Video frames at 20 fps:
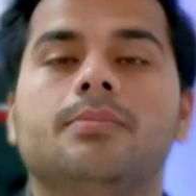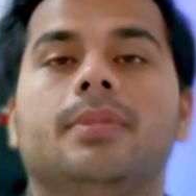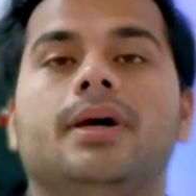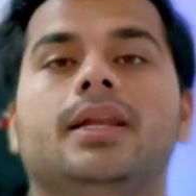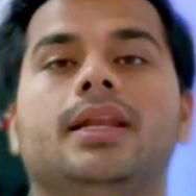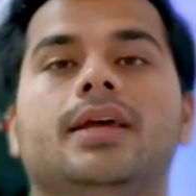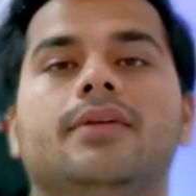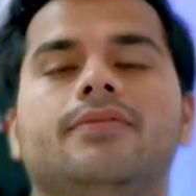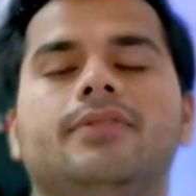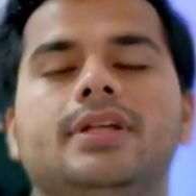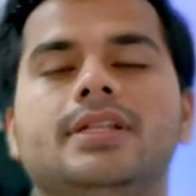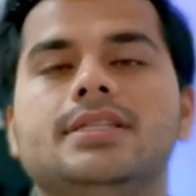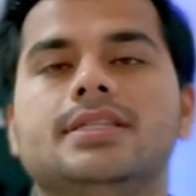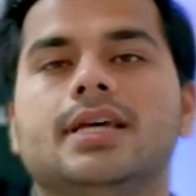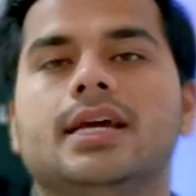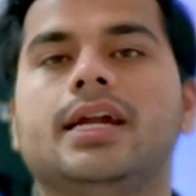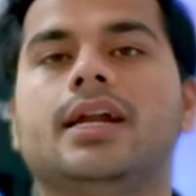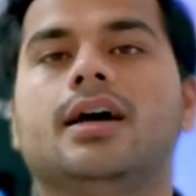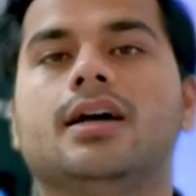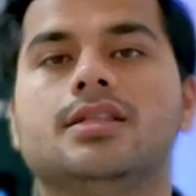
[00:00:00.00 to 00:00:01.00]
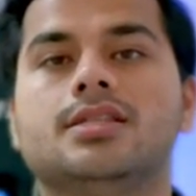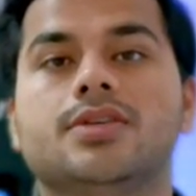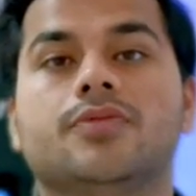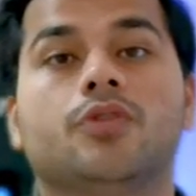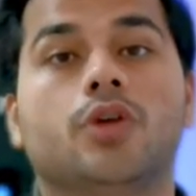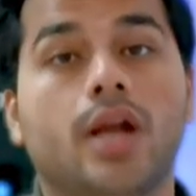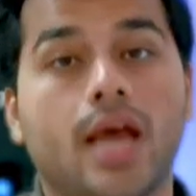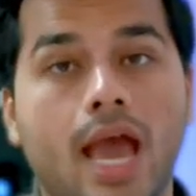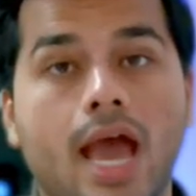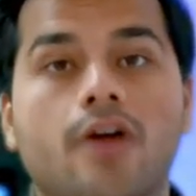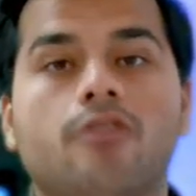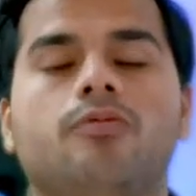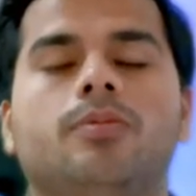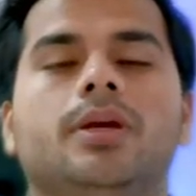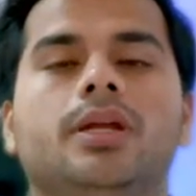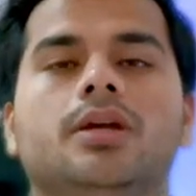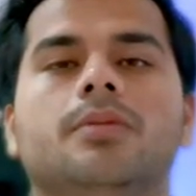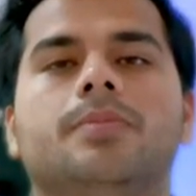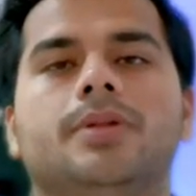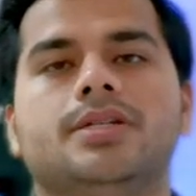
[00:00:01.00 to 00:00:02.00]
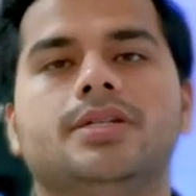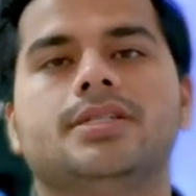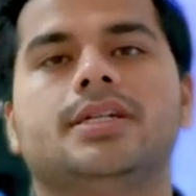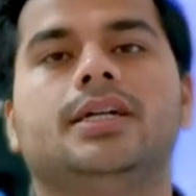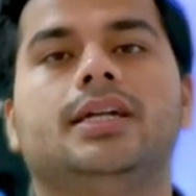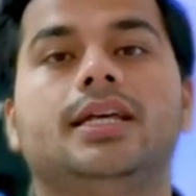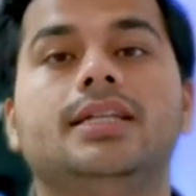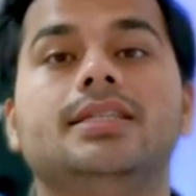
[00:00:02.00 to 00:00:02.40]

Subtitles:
my left hand side answer would have been a present